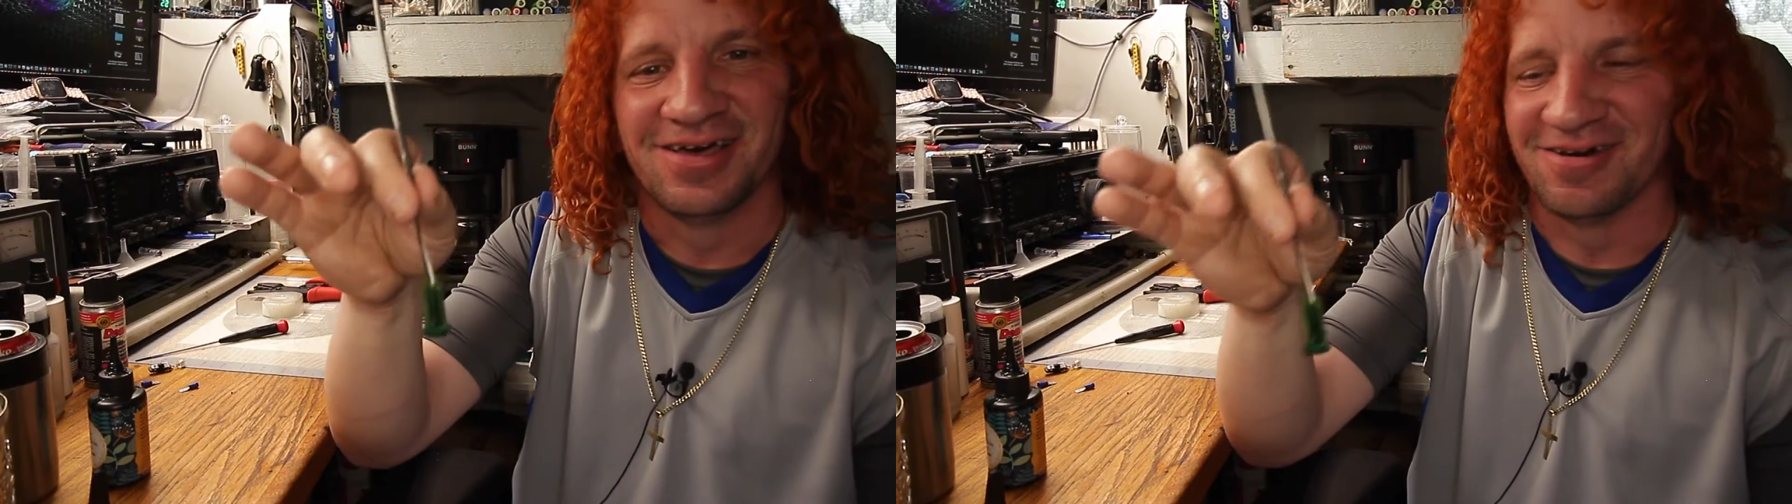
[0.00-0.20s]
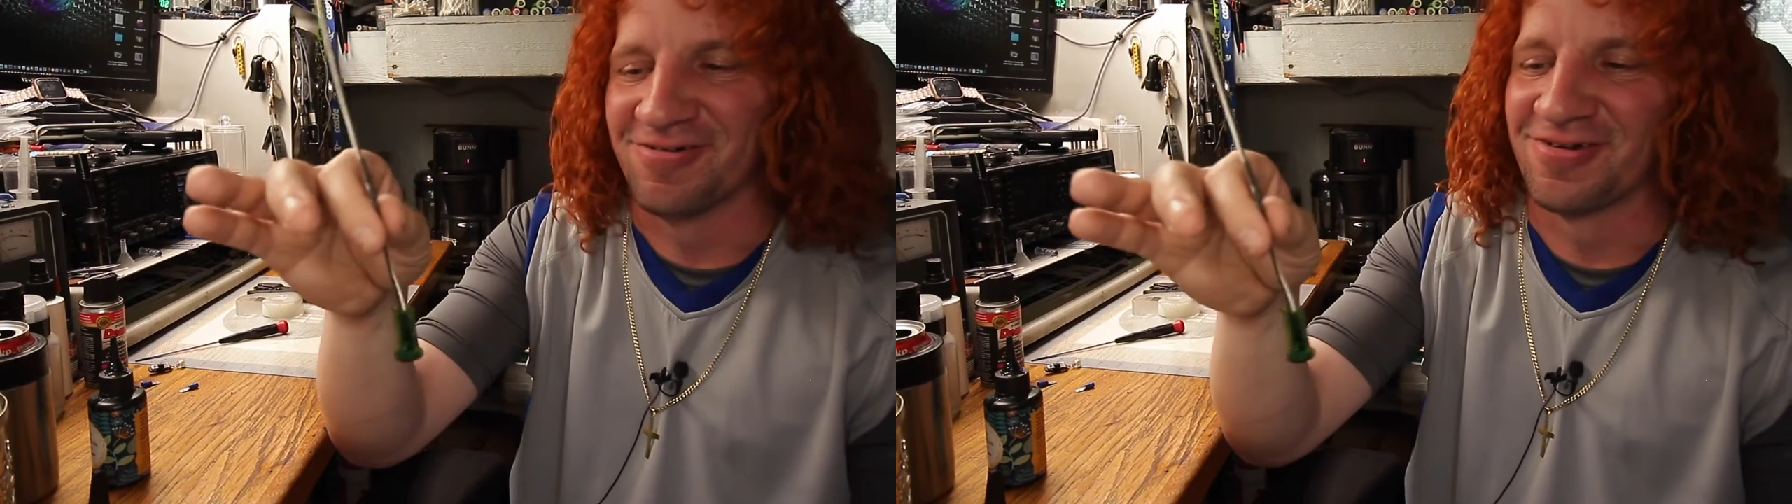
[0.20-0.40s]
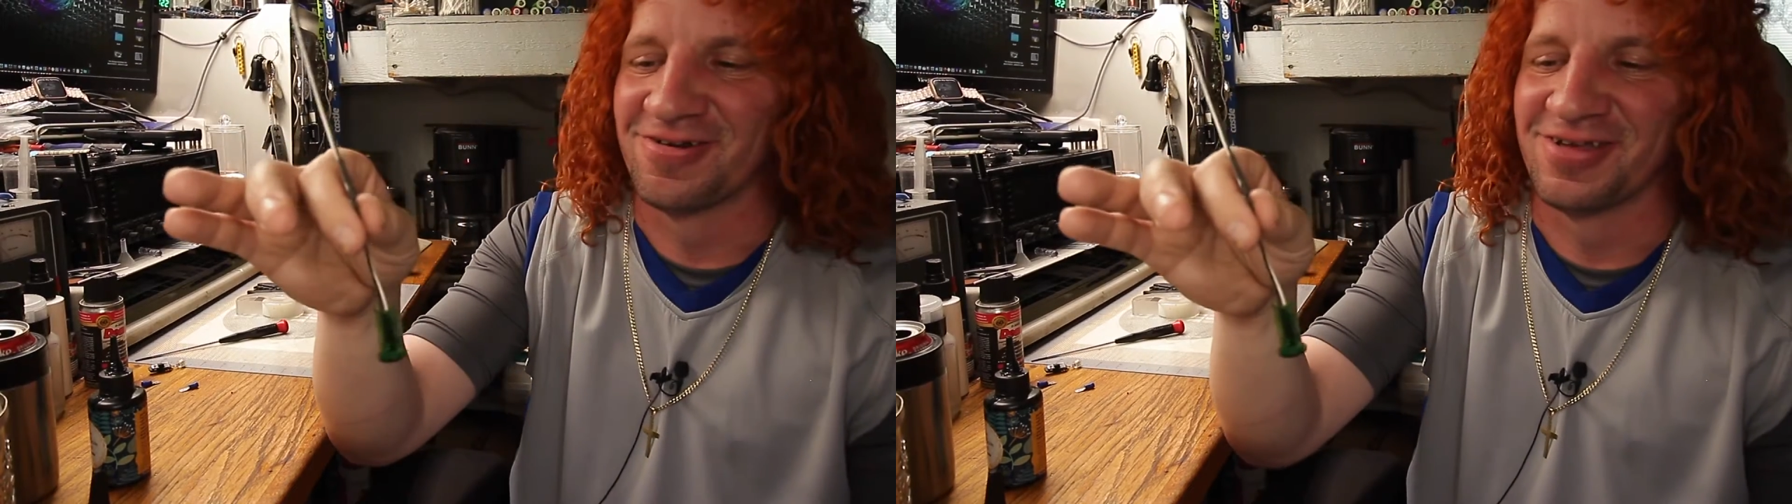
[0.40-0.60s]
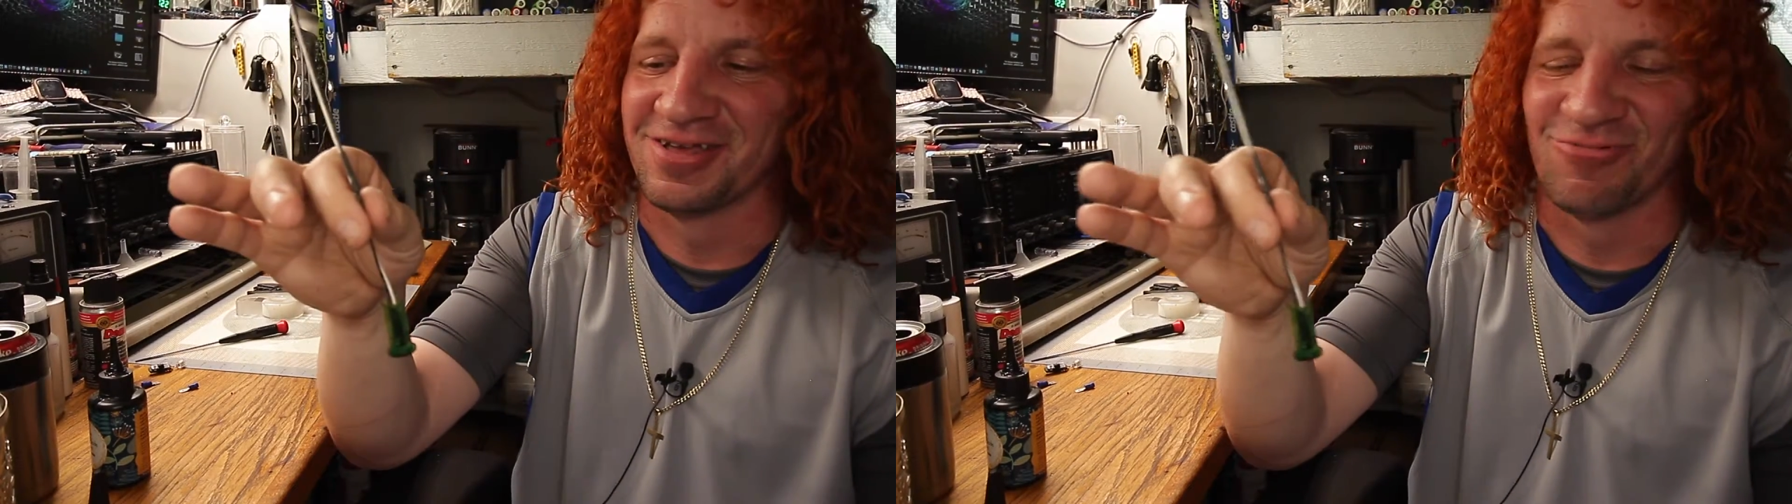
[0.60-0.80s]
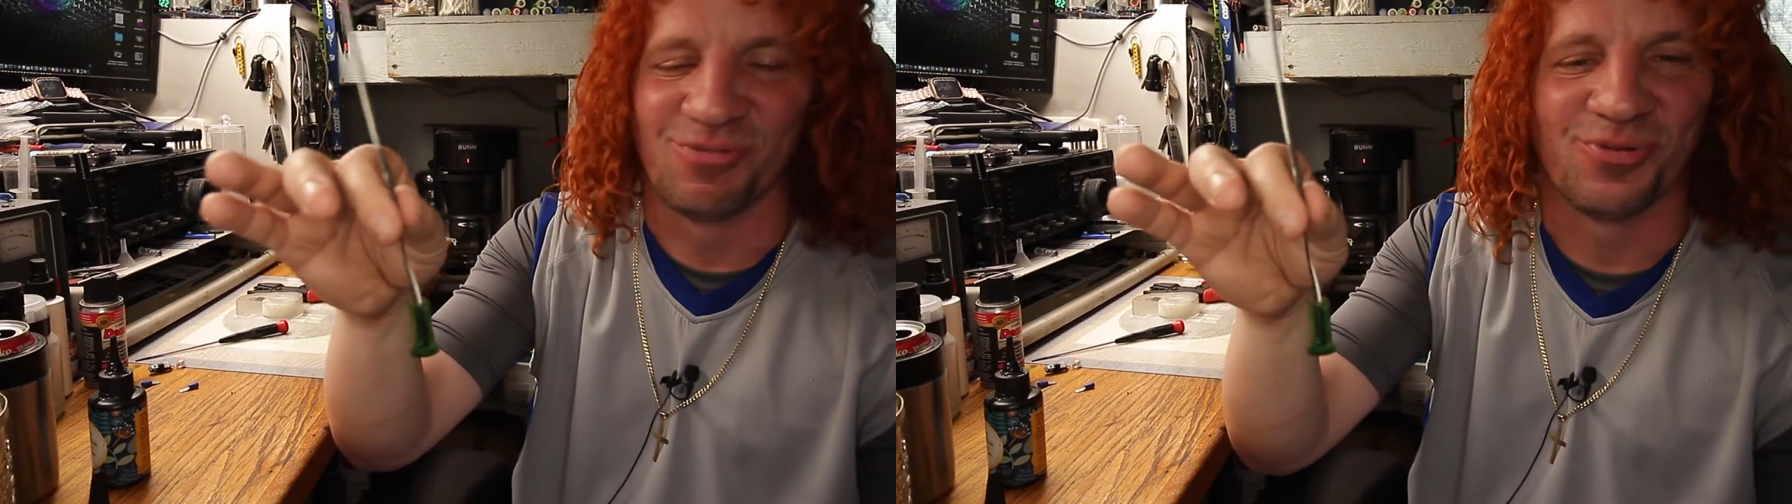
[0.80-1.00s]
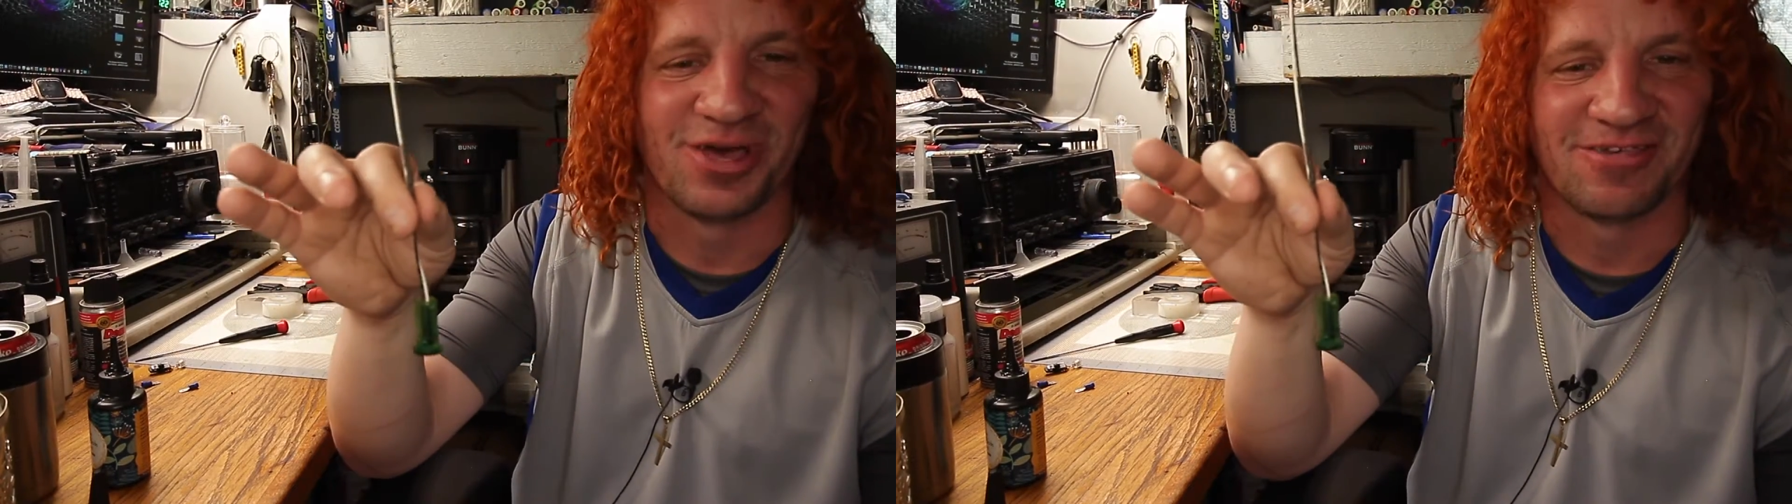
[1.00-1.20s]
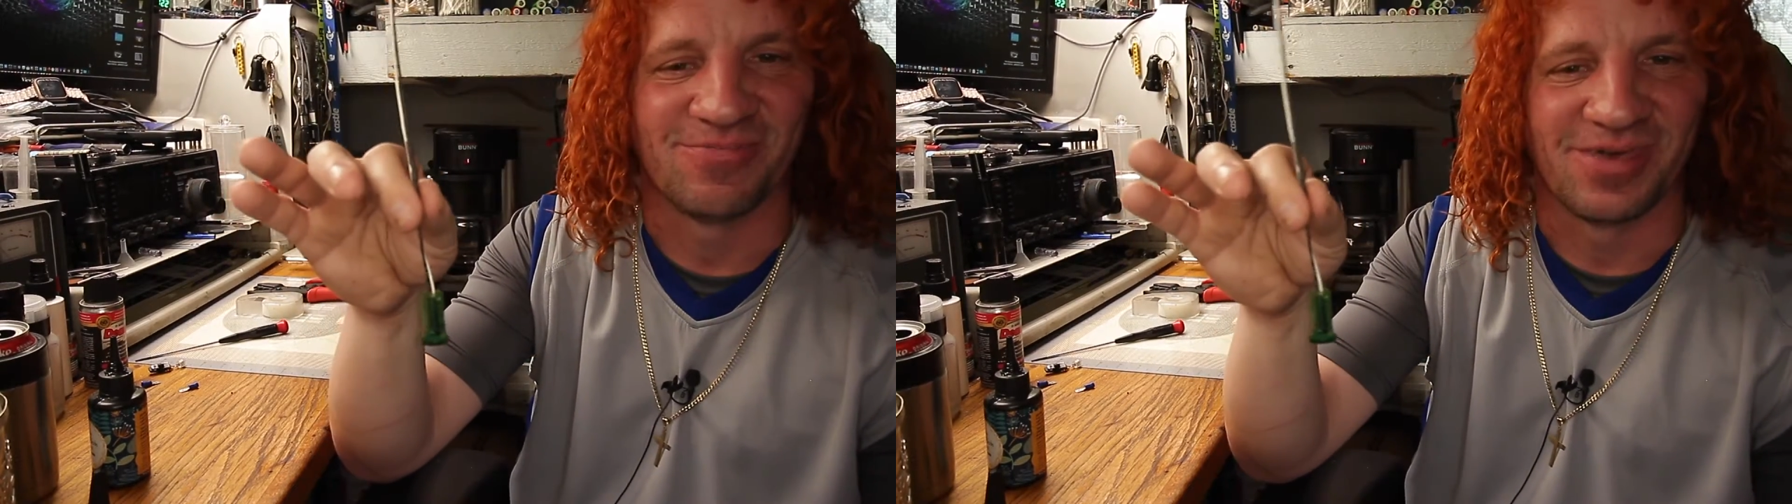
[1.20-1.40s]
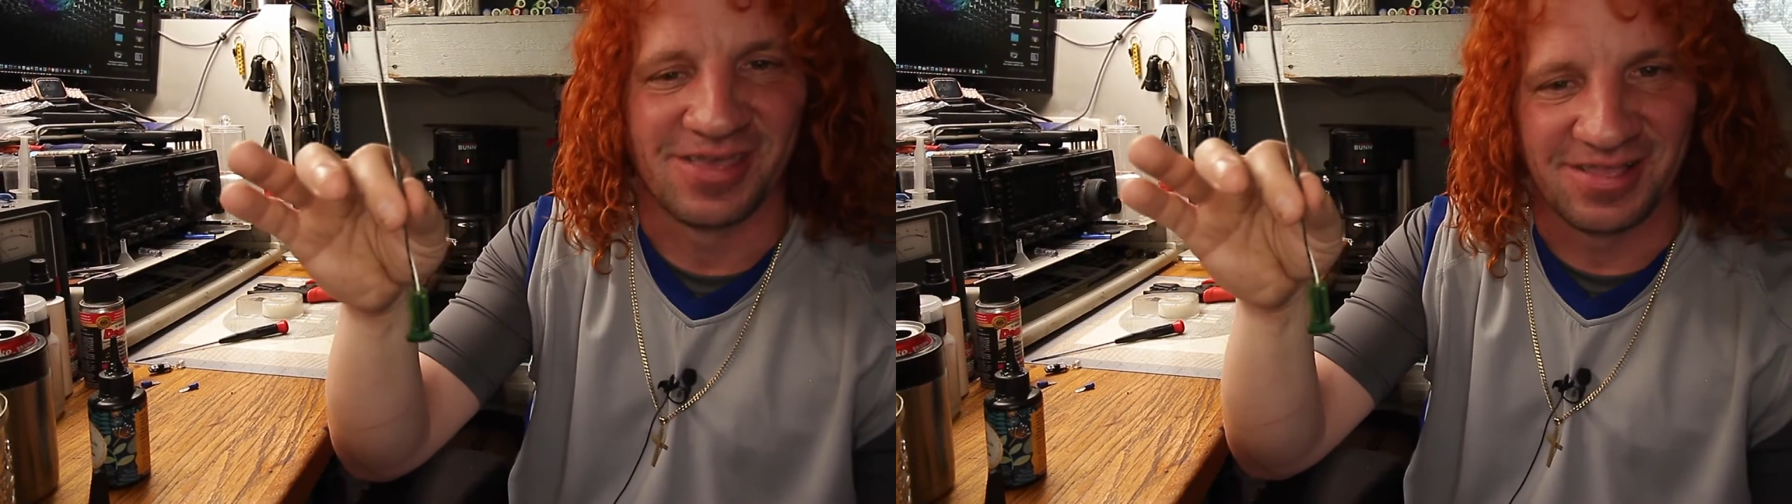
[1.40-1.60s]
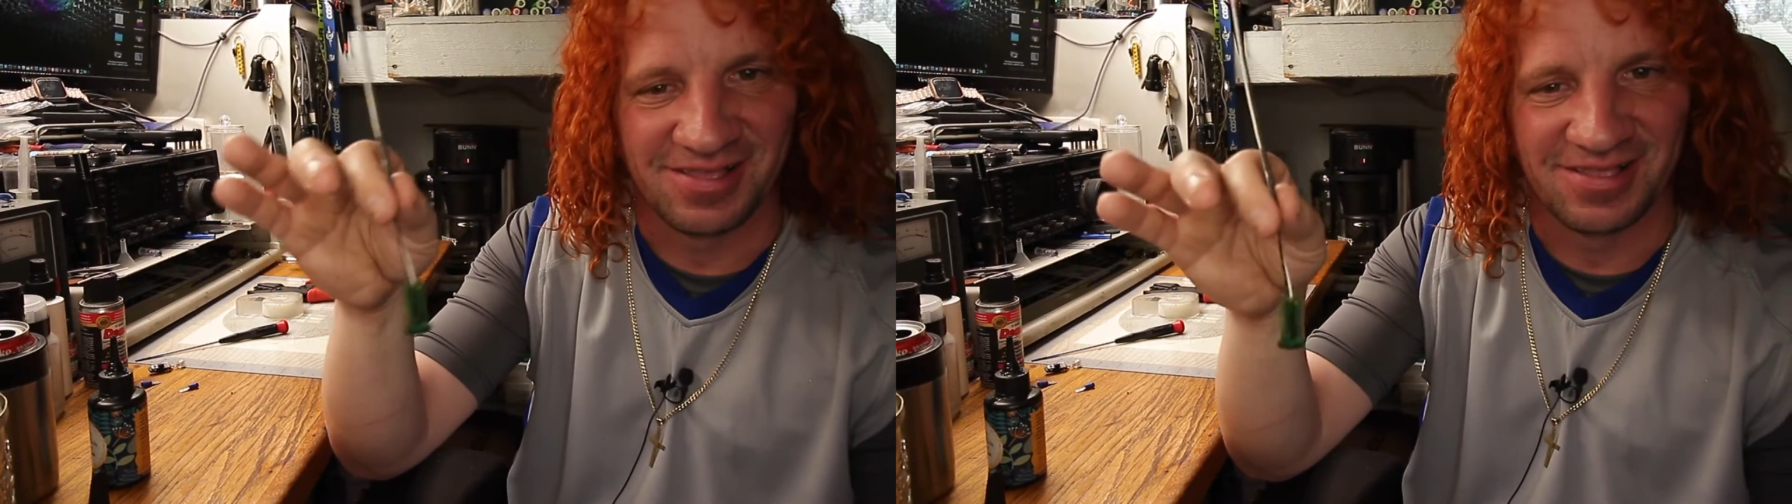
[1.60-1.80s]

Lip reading: or the replacement,